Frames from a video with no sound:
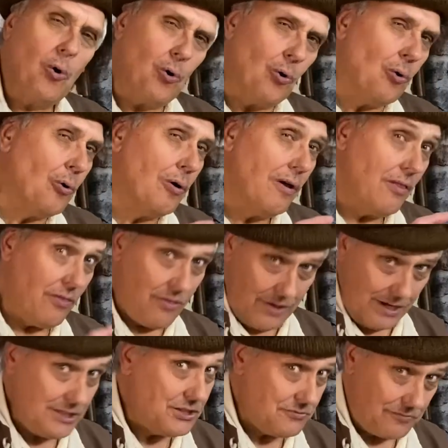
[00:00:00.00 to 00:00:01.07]
or
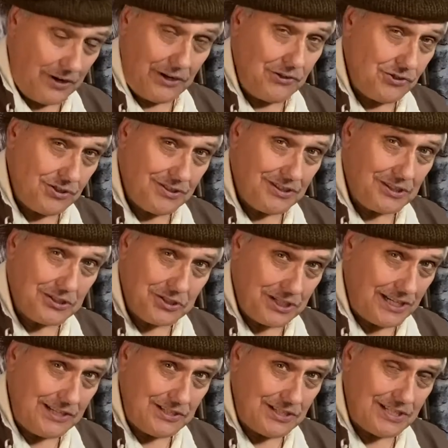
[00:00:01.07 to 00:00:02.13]
these French are
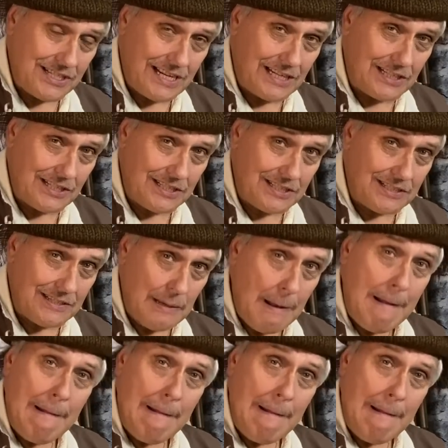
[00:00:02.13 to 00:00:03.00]
changing tactics.